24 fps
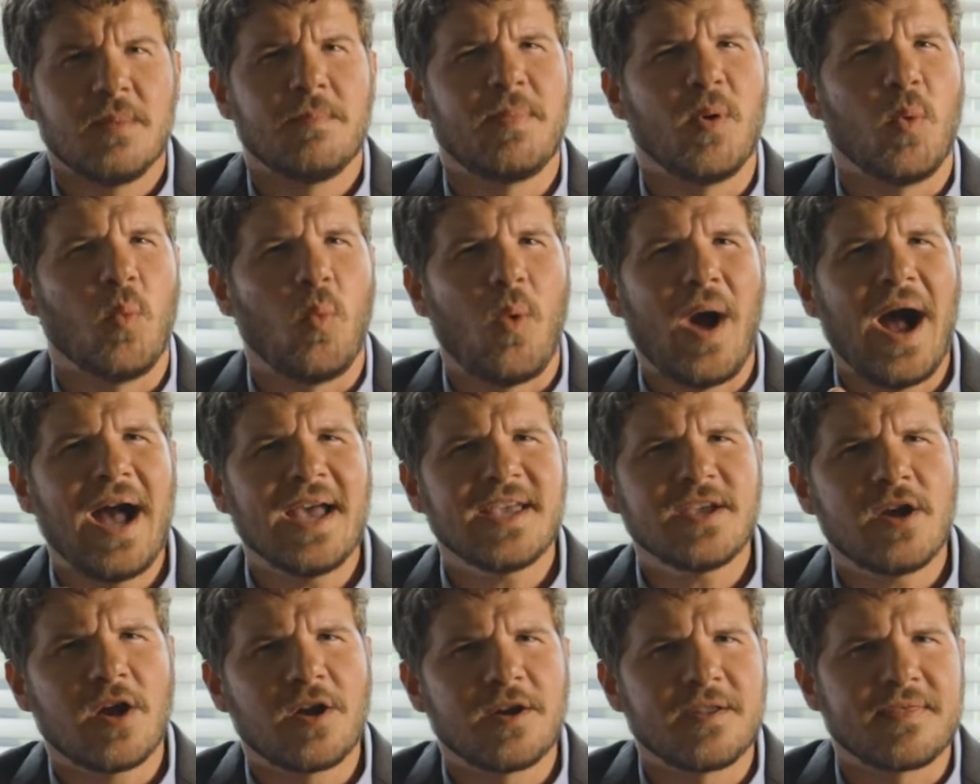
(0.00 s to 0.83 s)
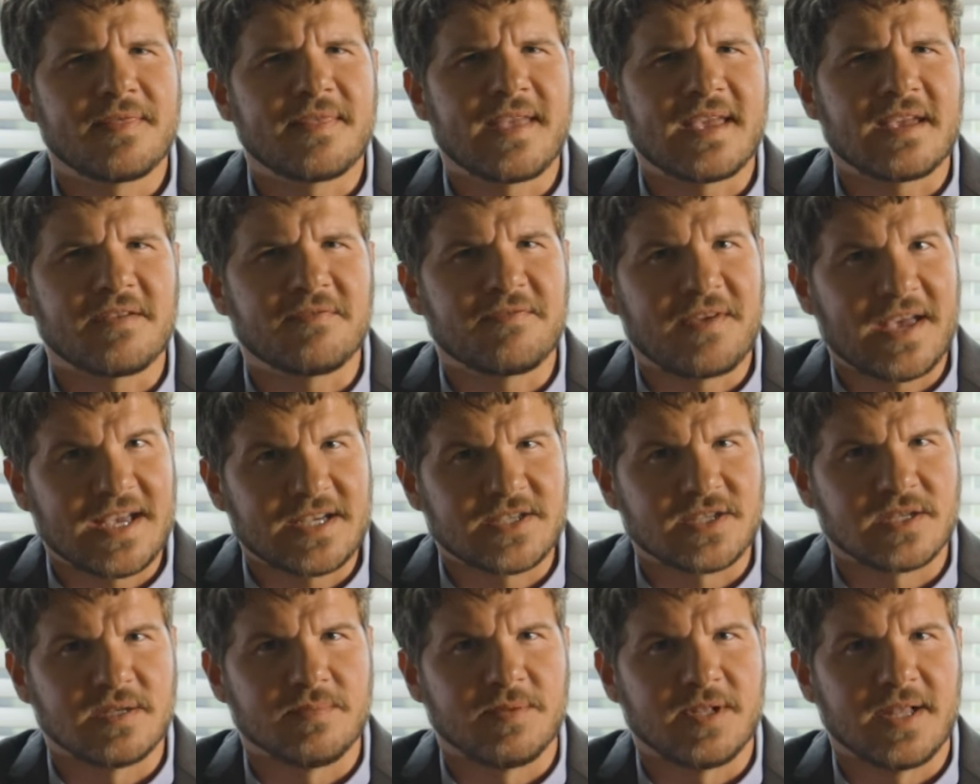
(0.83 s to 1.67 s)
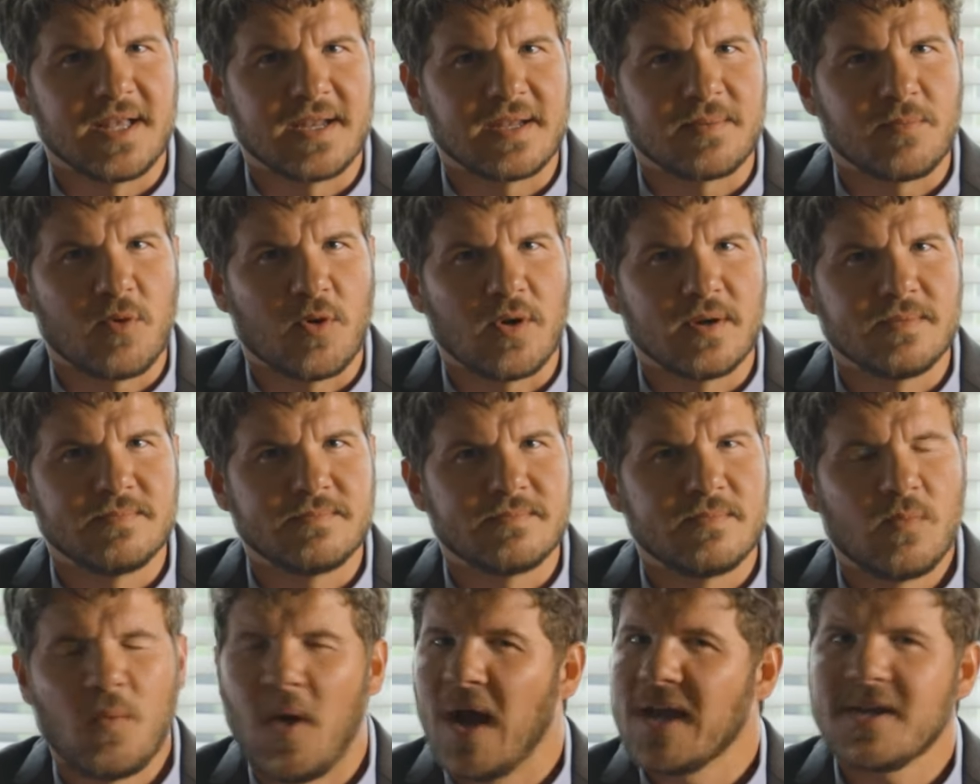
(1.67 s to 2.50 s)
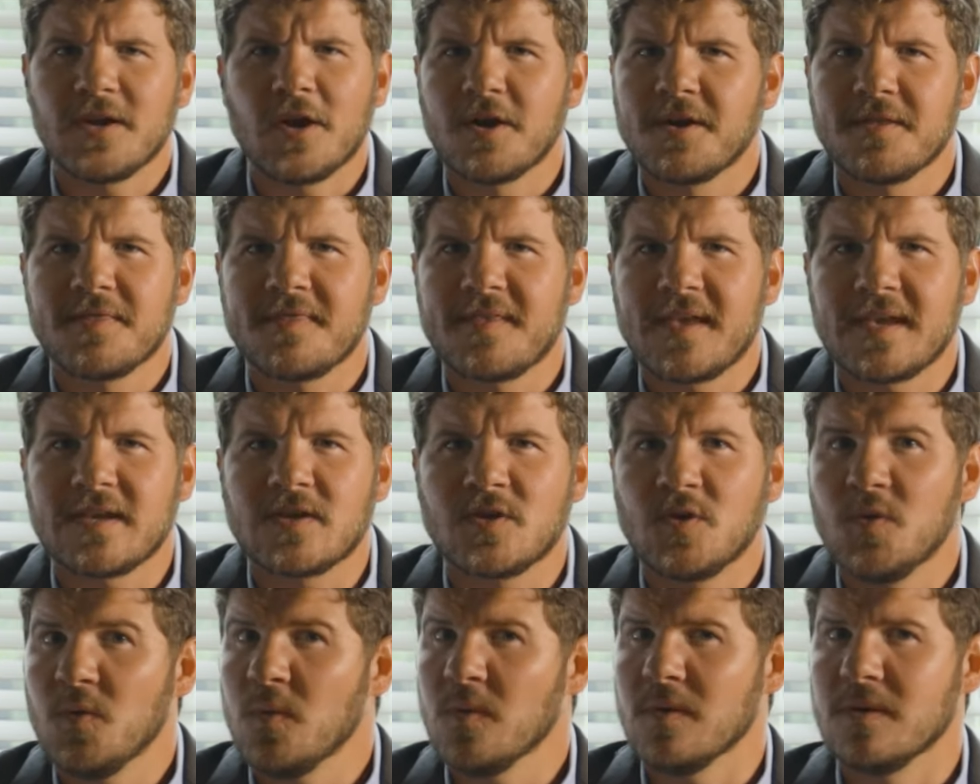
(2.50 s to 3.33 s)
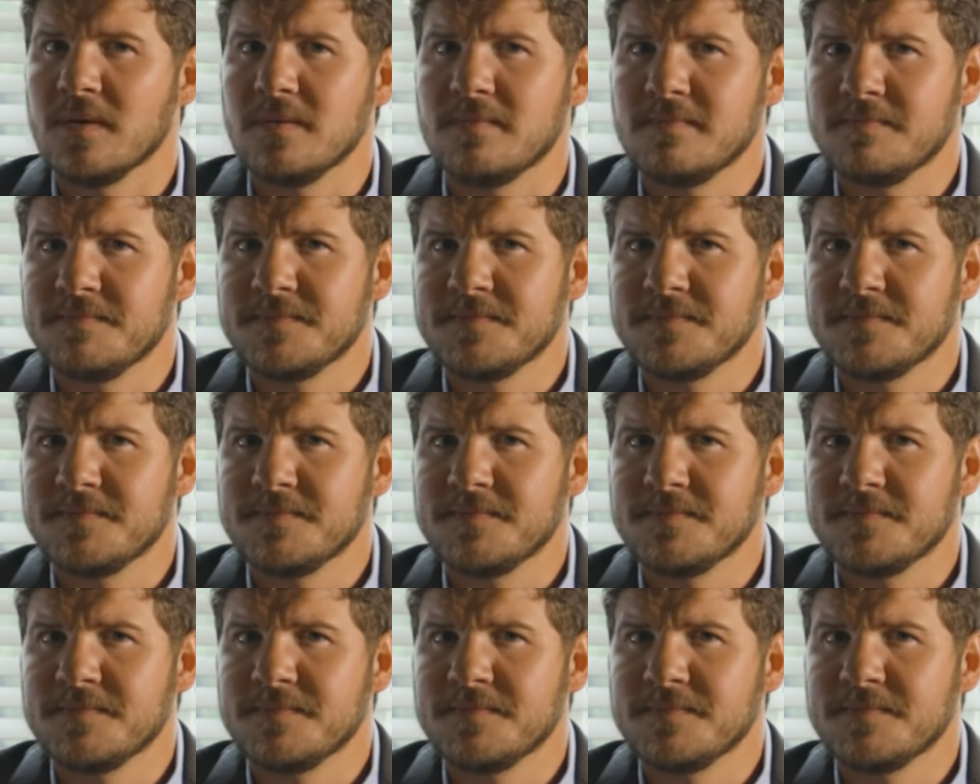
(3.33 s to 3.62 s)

But why aren't they fashionable anymore? Why aren't they cool?